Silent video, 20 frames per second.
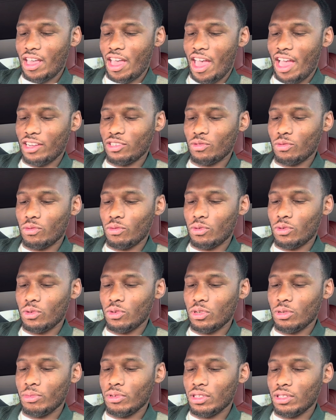actual
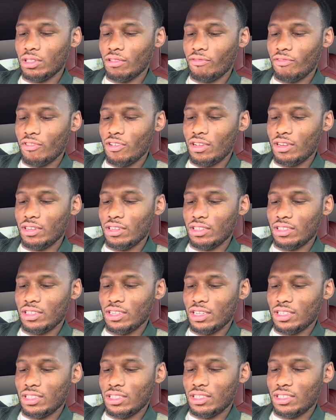rule, but the front
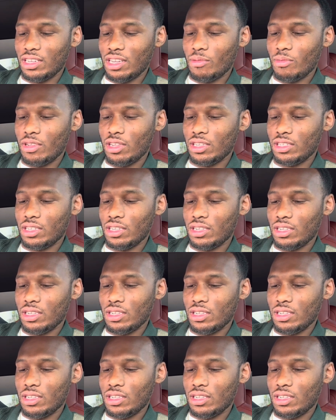doesn't seem easy.